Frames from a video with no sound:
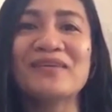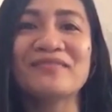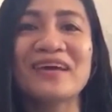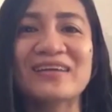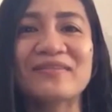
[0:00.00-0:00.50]

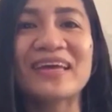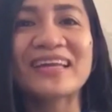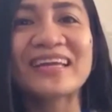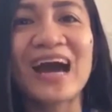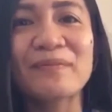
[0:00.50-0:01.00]
very
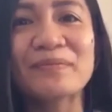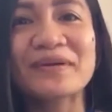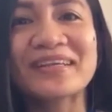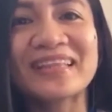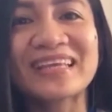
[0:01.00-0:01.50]
very happy
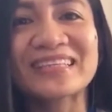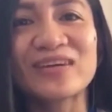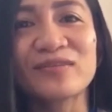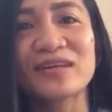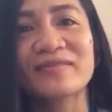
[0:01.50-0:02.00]
birthday sa
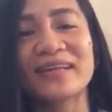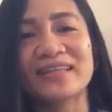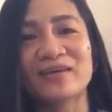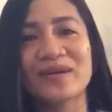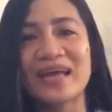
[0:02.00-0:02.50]
iyo. Very very
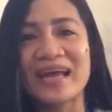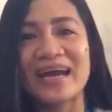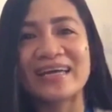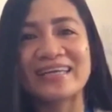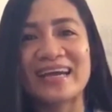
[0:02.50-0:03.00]
daw.
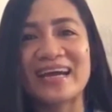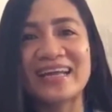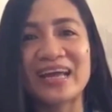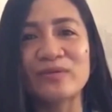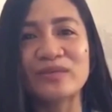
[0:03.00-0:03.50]
Ayan,
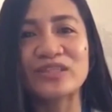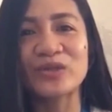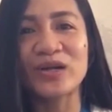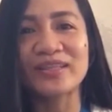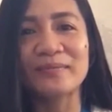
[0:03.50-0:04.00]
I wish you
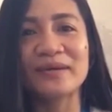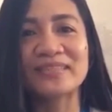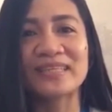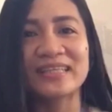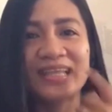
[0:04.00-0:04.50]
all the
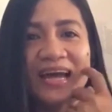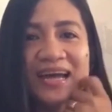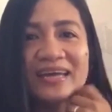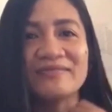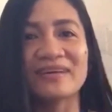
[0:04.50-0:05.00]
best in
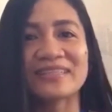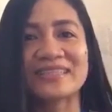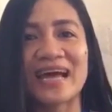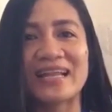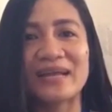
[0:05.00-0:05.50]
life at
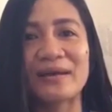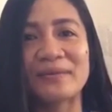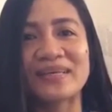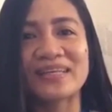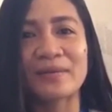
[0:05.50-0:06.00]
sana
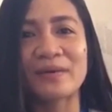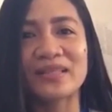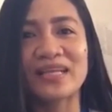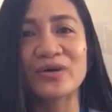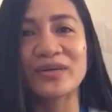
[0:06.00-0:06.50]
bigyan ka pa
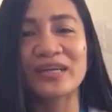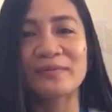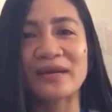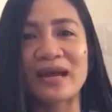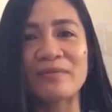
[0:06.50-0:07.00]
ni Lord ng
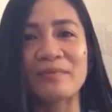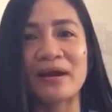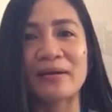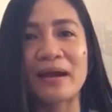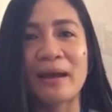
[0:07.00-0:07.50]
marami
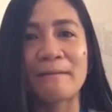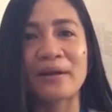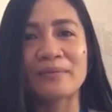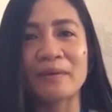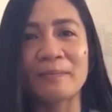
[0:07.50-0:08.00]
pang
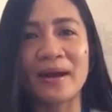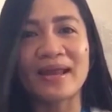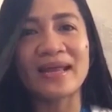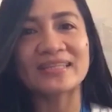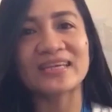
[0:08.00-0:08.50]

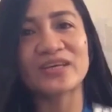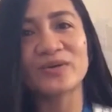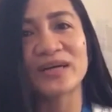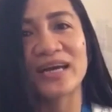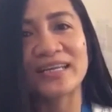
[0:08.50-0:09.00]
pagpapala sa
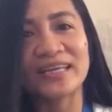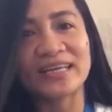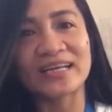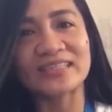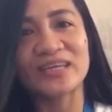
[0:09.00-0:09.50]
iyong career
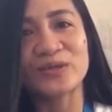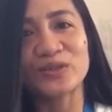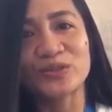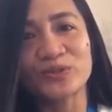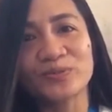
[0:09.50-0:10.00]
as a
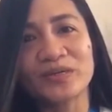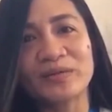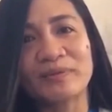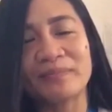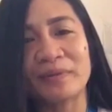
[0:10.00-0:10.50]

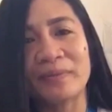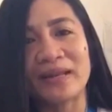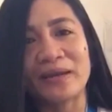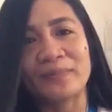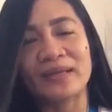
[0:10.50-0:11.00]
YouTuber,
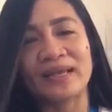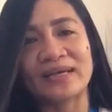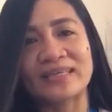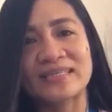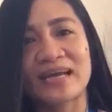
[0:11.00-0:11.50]
pagpapala bilang
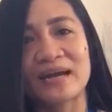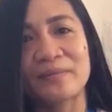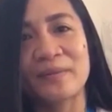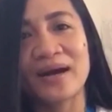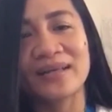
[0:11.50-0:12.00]

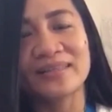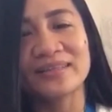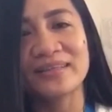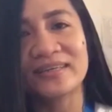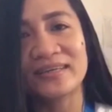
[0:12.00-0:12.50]
isang
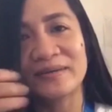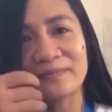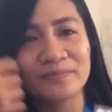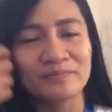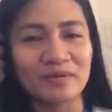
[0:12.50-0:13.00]
mother,
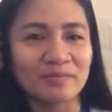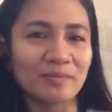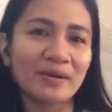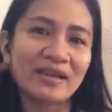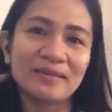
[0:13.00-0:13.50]

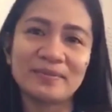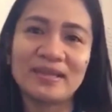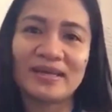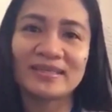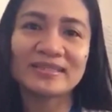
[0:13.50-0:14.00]
pagpapala
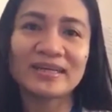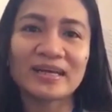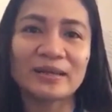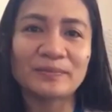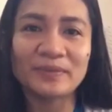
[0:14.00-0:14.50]
bilang isang
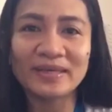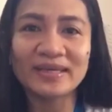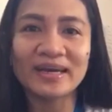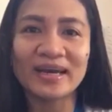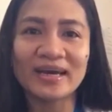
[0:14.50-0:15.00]

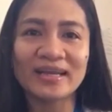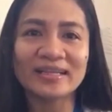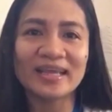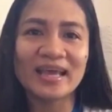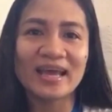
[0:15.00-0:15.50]

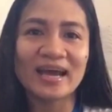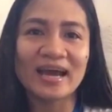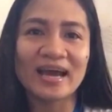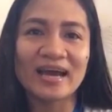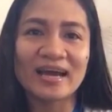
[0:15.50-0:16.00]
kaibigan.
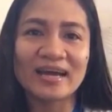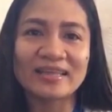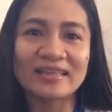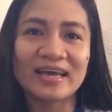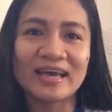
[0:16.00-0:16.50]
At
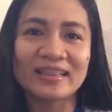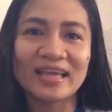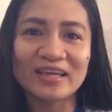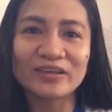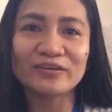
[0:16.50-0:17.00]

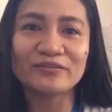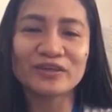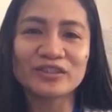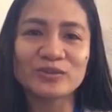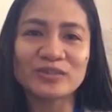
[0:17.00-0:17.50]
thank you for
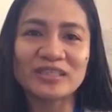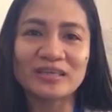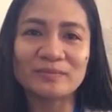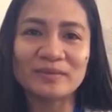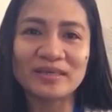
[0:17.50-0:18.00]
choosing
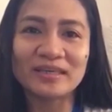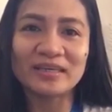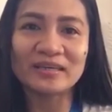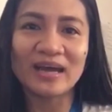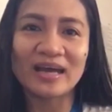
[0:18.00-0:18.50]
me
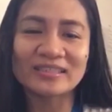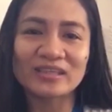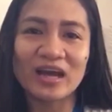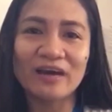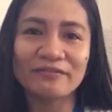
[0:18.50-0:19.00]
as
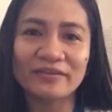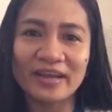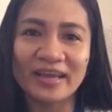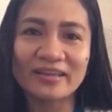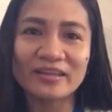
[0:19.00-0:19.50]
a
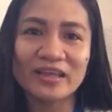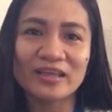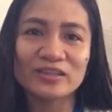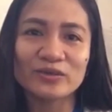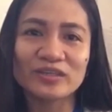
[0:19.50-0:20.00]
friend
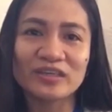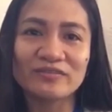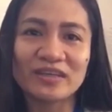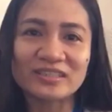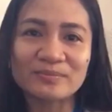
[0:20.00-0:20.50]
to give
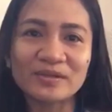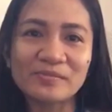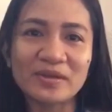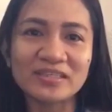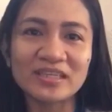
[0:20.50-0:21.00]
a simple
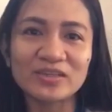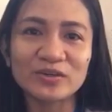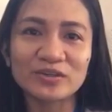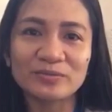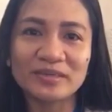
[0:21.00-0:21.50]
message on
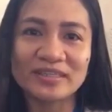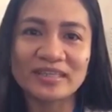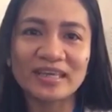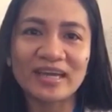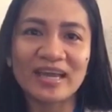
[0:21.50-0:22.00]
your
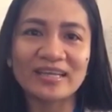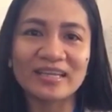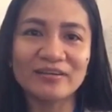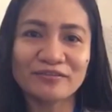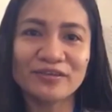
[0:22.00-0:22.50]
birthday. I
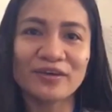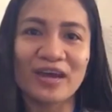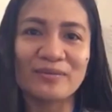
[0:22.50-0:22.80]
love you, I